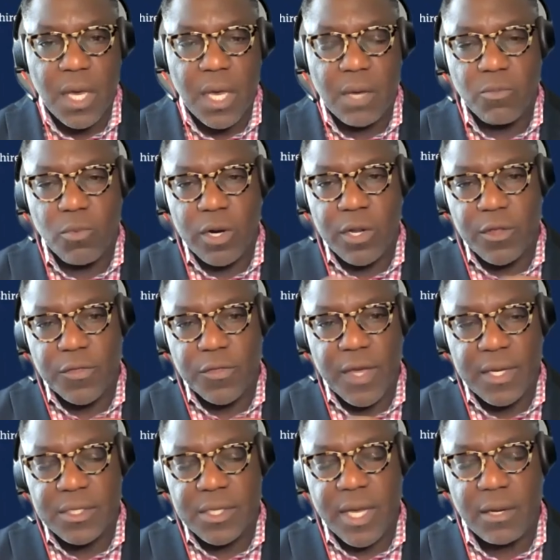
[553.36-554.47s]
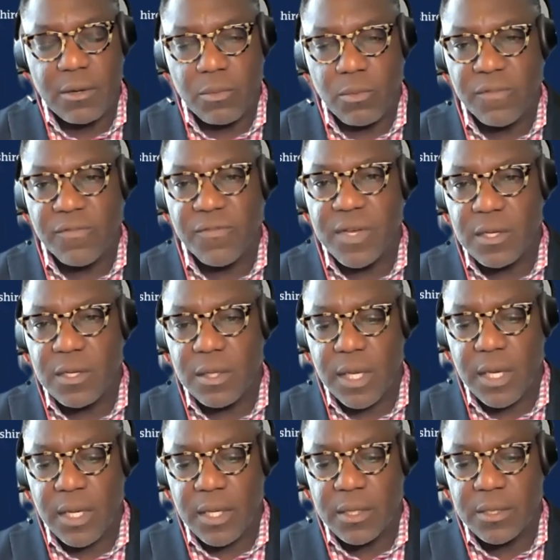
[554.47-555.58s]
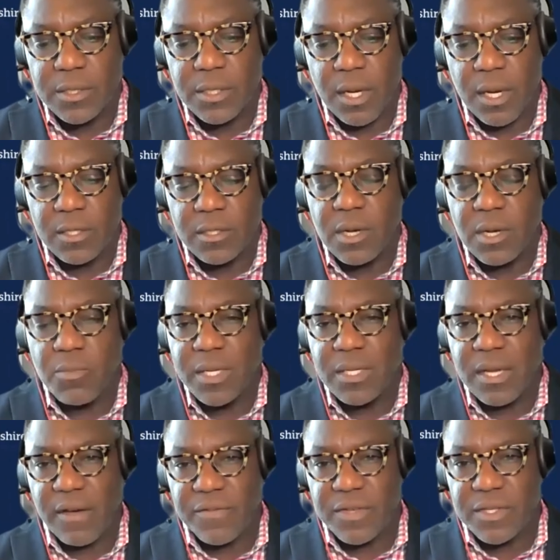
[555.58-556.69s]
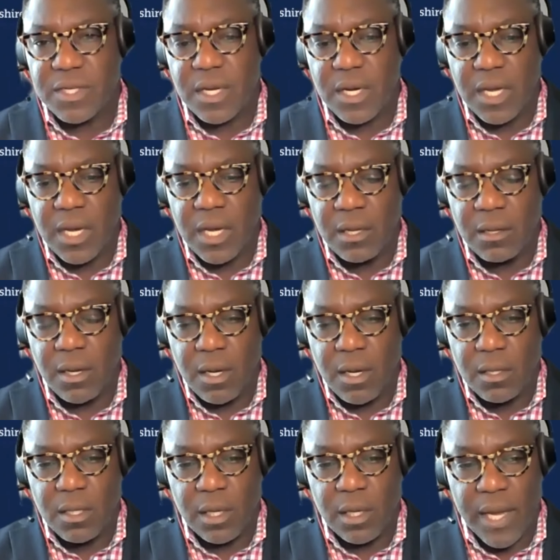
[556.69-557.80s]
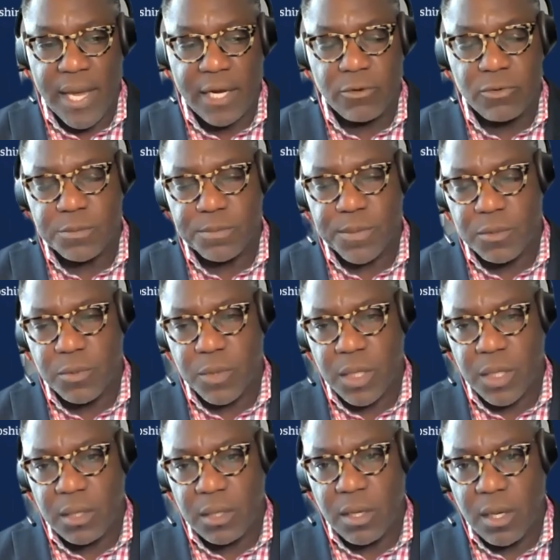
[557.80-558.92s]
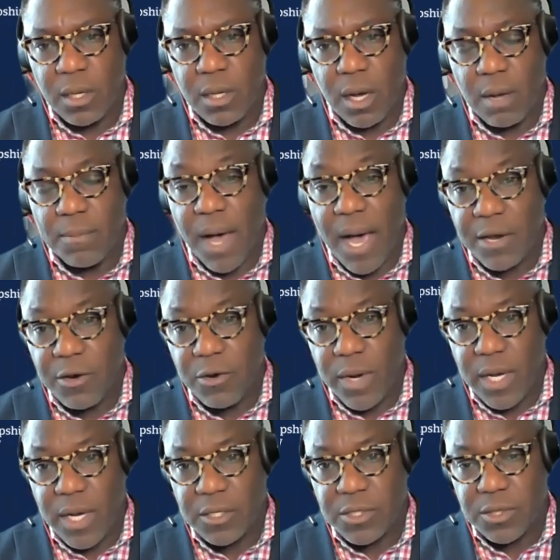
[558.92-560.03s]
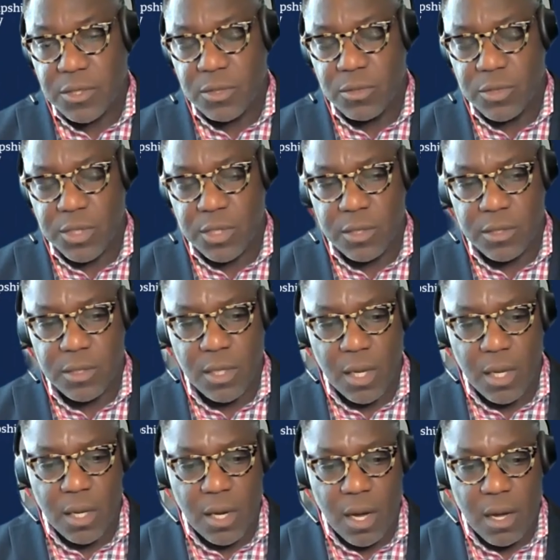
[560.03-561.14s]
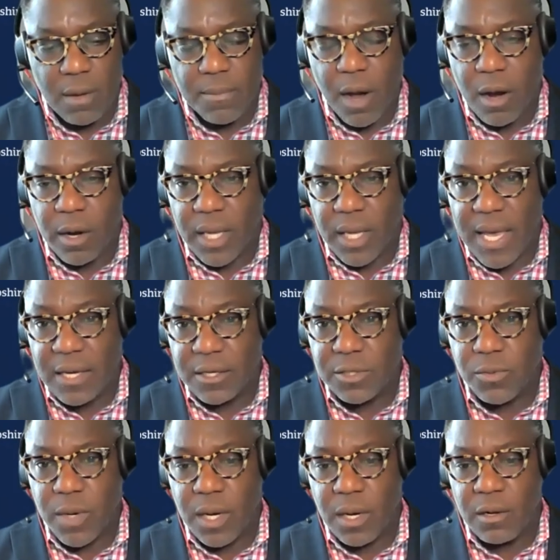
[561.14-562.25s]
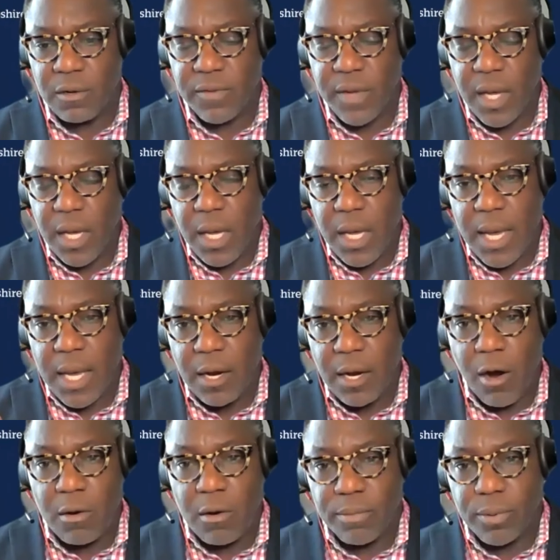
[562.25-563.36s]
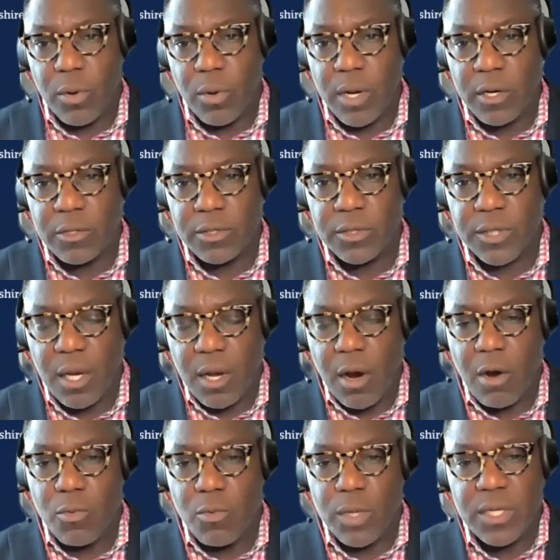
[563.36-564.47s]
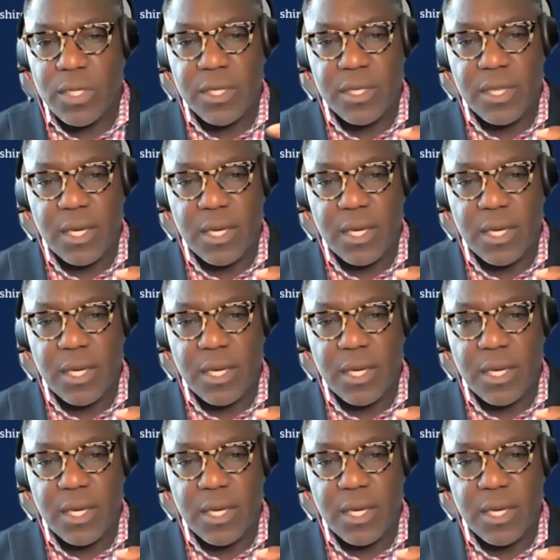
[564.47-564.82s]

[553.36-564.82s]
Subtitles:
And one of the things that we feel is somewhat deficit in the language between higher ed institutions, our K-12, and our employers are really